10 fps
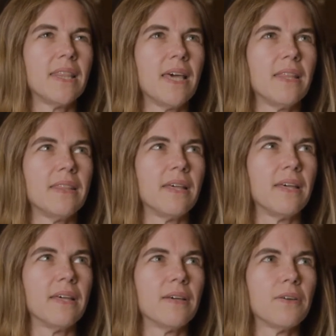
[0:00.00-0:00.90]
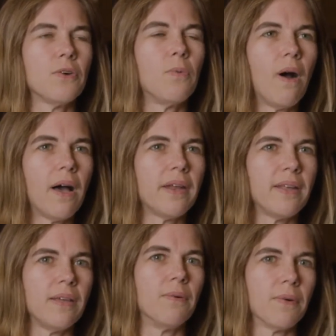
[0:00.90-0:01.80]
that the
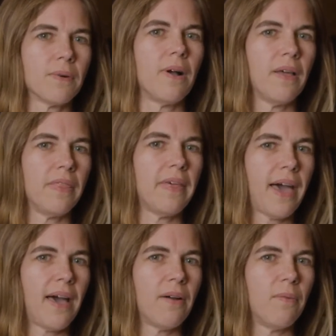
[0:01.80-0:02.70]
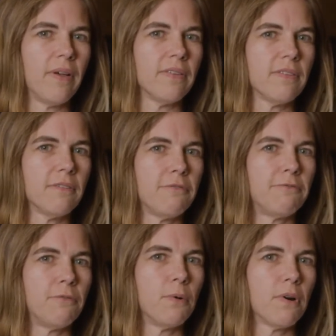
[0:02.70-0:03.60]
quantity order on that was
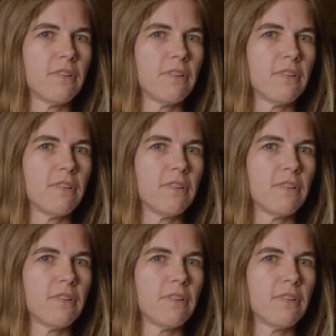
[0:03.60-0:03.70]
4